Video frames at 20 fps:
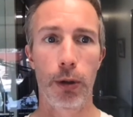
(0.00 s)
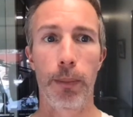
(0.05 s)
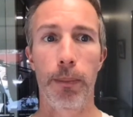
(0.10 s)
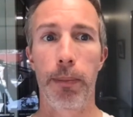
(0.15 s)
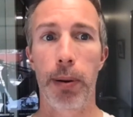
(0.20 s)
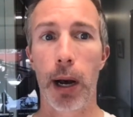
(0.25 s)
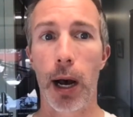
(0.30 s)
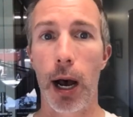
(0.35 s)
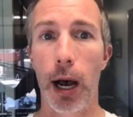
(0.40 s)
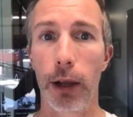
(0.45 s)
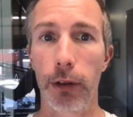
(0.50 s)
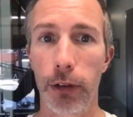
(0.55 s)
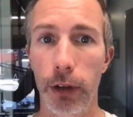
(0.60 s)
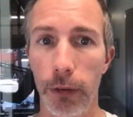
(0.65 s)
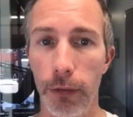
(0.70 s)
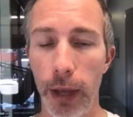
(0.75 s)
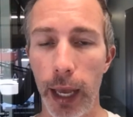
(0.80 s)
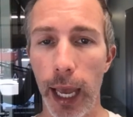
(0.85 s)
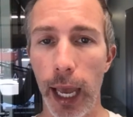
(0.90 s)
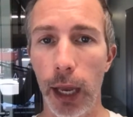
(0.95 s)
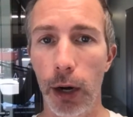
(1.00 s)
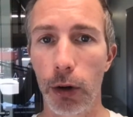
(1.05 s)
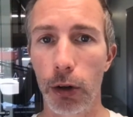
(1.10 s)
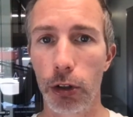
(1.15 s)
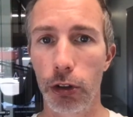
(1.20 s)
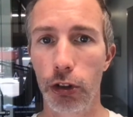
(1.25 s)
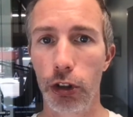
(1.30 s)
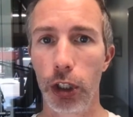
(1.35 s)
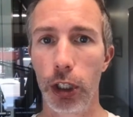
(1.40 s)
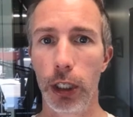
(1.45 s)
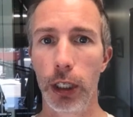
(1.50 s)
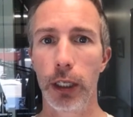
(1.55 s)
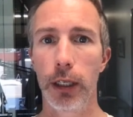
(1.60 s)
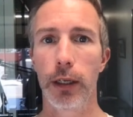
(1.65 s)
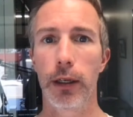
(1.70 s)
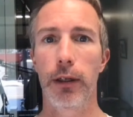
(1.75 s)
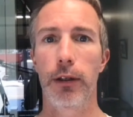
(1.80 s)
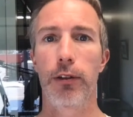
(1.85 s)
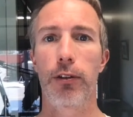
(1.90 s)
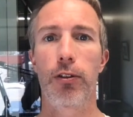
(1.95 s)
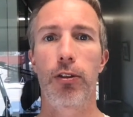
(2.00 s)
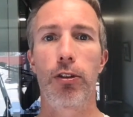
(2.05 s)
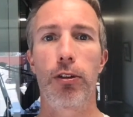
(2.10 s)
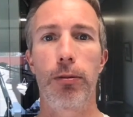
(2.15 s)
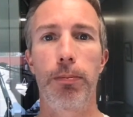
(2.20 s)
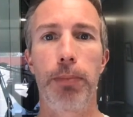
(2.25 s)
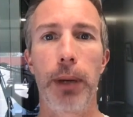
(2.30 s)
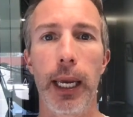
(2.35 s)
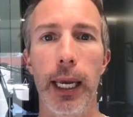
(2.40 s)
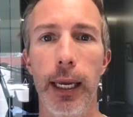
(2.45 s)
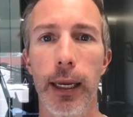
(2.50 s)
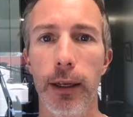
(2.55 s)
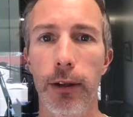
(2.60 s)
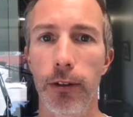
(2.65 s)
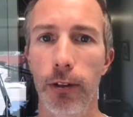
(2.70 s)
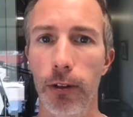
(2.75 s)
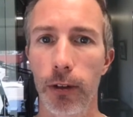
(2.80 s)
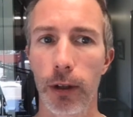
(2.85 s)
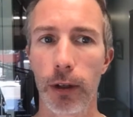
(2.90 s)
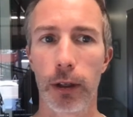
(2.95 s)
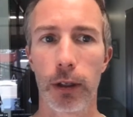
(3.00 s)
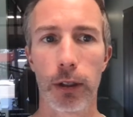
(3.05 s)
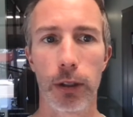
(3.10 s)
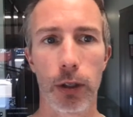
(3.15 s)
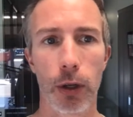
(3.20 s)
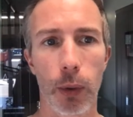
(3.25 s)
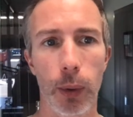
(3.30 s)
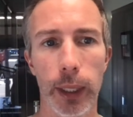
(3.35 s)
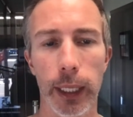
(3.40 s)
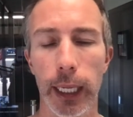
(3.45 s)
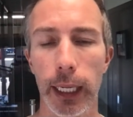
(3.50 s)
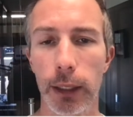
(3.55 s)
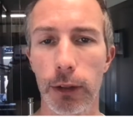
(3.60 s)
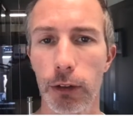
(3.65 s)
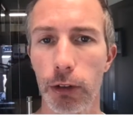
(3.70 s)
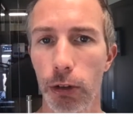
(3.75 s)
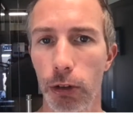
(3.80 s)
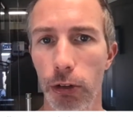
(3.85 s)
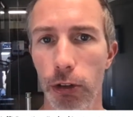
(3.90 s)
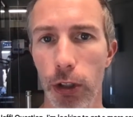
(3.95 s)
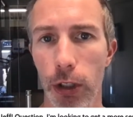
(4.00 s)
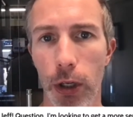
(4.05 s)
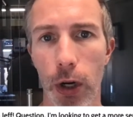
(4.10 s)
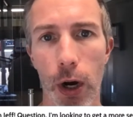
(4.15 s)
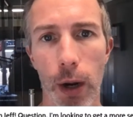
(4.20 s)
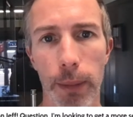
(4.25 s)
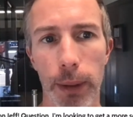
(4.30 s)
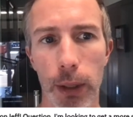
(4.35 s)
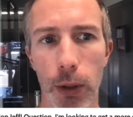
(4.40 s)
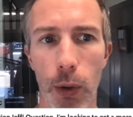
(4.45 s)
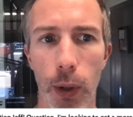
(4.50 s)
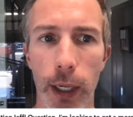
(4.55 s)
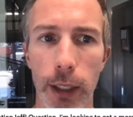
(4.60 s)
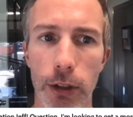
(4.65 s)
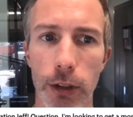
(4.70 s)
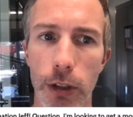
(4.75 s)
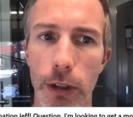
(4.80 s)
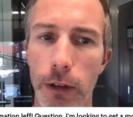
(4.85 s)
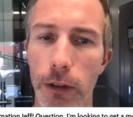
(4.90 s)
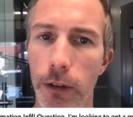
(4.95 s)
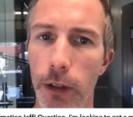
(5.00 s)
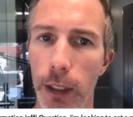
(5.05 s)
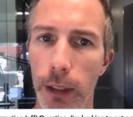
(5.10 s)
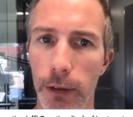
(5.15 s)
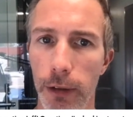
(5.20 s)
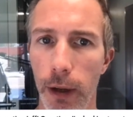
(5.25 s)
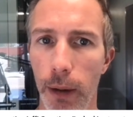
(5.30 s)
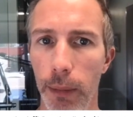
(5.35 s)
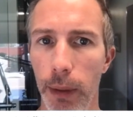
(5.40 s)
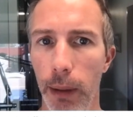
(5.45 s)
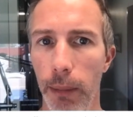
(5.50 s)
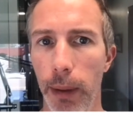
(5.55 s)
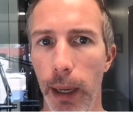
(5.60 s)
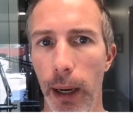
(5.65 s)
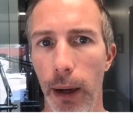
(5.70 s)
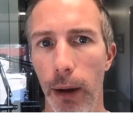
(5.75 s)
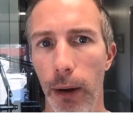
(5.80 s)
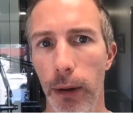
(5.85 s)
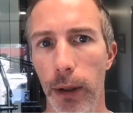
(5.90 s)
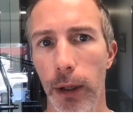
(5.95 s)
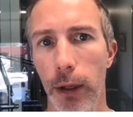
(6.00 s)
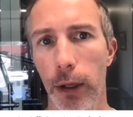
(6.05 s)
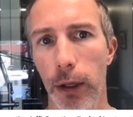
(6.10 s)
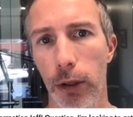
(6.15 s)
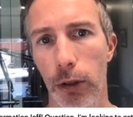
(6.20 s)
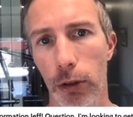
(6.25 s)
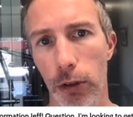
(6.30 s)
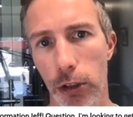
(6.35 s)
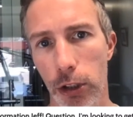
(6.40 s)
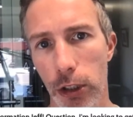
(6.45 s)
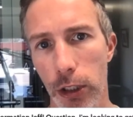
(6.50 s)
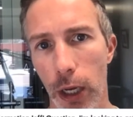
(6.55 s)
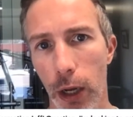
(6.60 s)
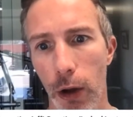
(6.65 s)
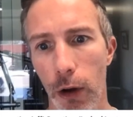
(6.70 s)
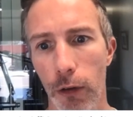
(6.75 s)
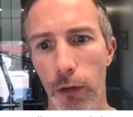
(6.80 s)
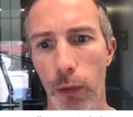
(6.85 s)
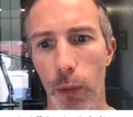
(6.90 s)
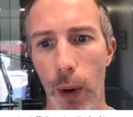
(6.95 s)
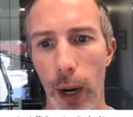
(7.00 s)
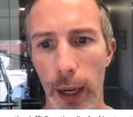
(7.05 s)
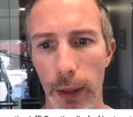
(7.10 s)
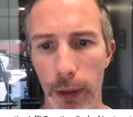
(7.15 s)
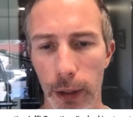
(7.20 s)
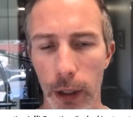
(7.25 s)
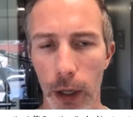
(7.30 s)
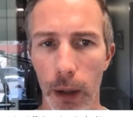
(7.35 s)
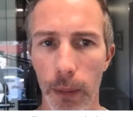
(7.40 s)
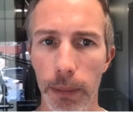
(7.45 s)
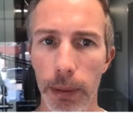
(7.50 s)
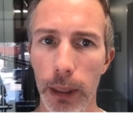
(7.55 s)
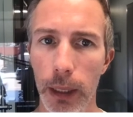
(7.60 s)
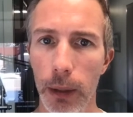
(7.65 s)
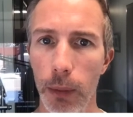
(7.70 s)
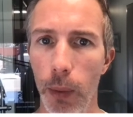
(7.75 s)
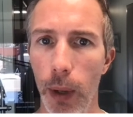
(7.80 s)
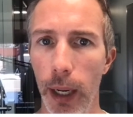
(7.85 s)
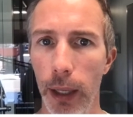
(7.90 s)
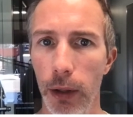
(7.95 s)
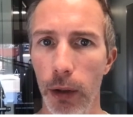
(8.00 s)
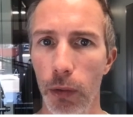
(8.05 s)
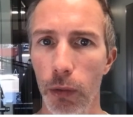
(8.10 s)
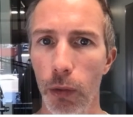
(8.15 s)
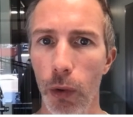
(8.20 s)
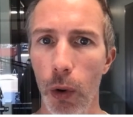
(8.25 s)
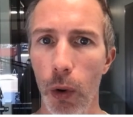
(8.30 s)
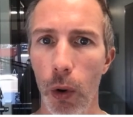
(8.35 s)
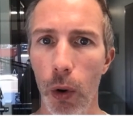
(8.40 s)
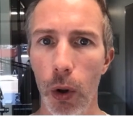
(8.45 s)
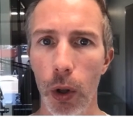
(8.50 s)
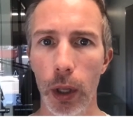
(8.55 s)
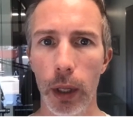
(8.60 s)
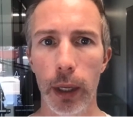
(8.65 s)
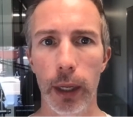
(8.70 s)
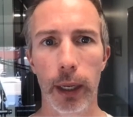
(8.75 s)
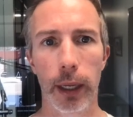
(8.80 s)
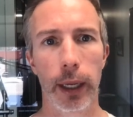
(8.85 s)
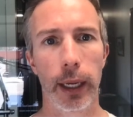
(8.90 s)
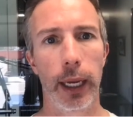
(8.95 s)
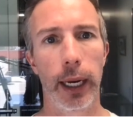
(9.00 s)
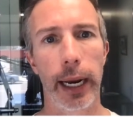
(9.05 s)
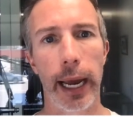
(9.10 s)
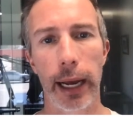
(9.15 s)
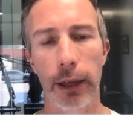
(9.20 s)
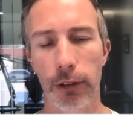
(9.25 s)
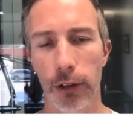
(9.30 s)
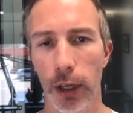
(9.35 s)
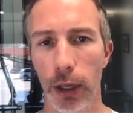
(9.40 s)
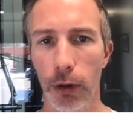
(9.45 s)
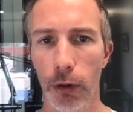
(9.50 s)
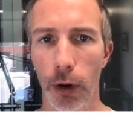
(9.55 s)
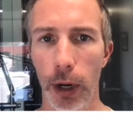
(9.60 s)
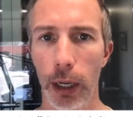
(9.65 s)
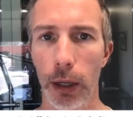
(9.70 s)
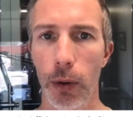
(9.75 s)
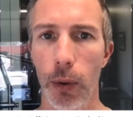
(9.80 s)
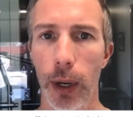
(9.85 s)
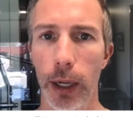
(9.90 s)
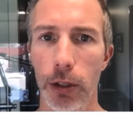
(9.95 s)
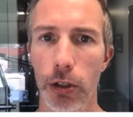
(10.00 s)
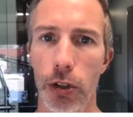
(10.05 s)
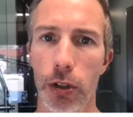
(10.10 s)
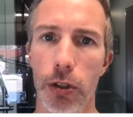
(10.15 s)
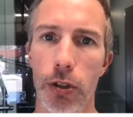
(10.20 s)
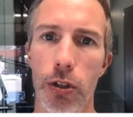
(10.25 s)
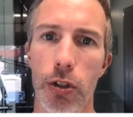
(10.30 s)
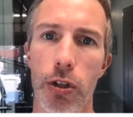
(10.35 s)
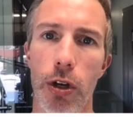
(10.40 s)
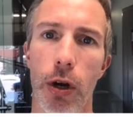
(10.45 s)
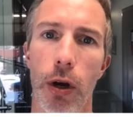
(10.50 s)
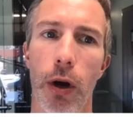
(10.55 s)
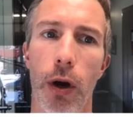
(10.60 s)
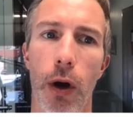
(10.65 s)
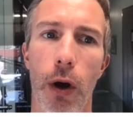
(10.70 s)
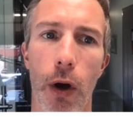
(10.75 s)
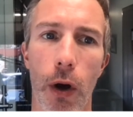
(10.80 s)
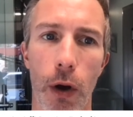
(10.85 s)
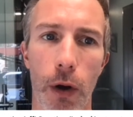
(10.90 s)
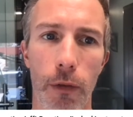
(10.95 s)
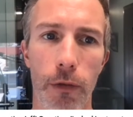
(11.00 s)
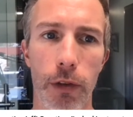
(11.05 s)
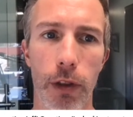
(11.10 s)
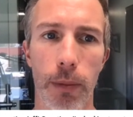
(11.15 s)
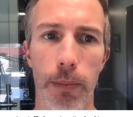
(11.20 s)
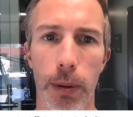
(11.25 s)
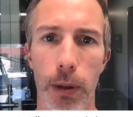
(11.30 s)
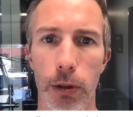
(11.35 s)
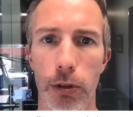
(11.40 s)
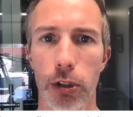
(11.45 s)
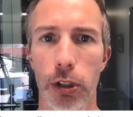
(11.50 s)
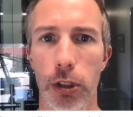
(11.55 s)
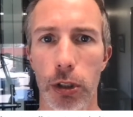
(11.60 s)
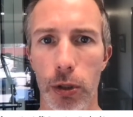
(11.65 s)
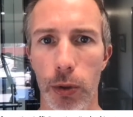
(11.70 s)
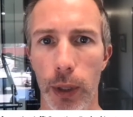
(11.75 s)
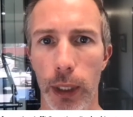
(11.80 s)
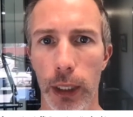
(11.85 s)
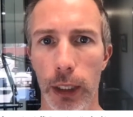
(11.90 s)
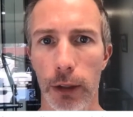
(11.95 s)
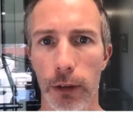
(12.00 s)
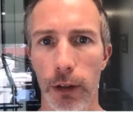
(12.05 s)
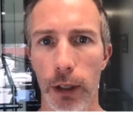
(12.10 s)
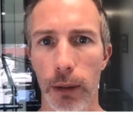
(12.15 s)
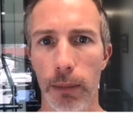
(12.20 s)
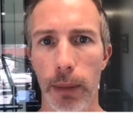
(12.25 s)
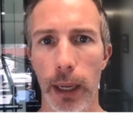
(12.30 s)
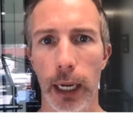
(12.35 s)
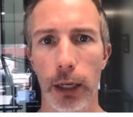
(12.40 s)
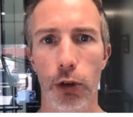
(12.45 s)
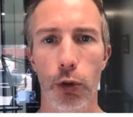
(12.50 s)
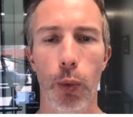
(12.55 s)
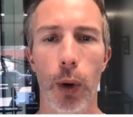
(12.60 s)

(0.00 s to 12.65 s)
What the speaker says: positive energy, space, knowing answers to common questions, like tell me about yourself, why the company, why the role, and asking great questions of the person doing the team match.